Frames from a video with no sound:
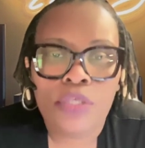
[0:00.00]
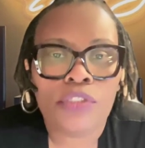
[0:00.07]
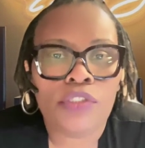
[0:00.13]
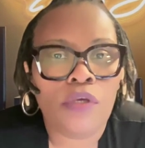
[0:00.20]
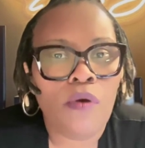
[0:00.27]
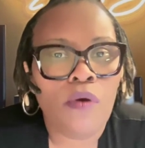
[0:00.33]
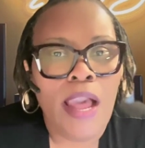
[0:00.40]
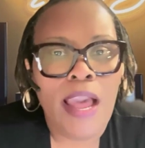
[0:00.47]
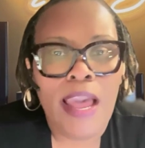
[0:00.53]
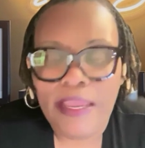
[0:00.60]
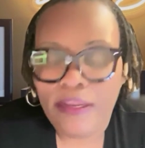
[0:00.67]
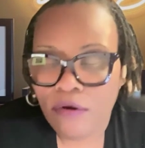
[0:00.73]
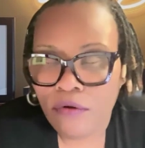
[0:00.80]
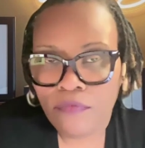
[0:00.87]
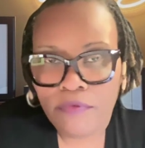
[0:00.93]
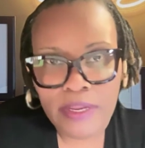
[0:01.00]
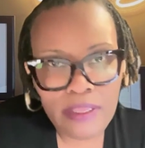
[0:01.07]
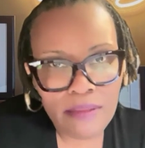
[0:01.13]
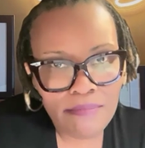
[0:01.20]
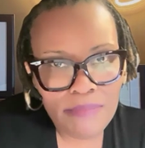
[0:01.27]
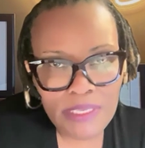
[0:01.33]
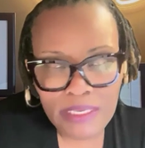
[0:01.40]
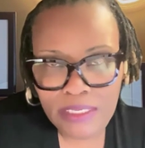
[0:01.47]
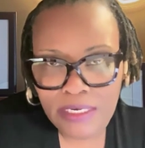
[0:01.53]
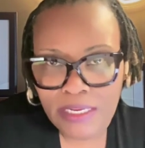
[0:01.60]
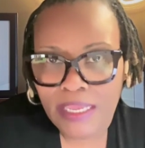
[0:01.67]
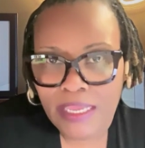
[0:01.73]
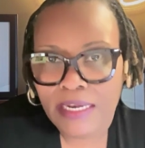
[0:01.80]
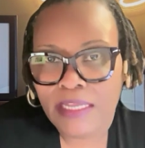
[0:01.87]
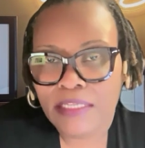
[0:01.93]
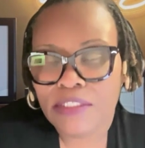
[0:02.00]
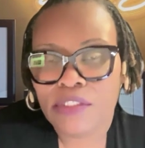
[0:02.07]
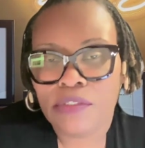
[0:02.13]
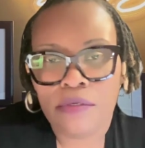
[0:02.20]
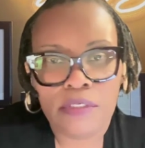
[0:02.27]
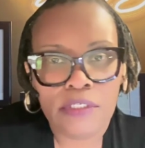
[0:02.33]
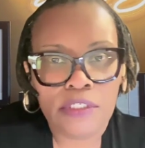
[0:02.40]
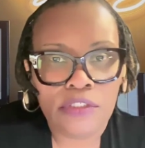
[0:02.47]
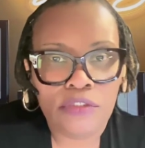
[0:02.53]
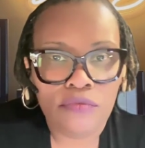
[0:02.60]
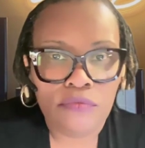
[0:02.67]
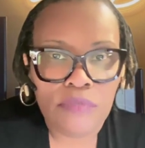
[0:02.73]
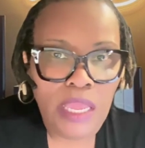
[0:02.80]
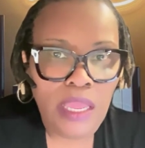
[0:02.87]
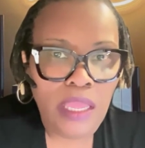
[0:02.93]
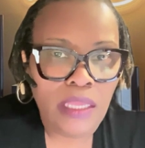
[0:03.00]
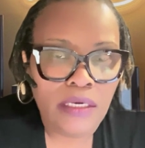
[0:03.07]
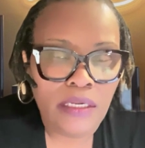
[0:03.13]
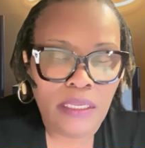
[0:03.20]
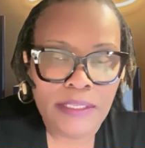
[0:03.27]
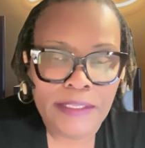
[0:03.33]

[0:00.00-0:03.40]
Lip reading: So I don't recommend, and I certainly do not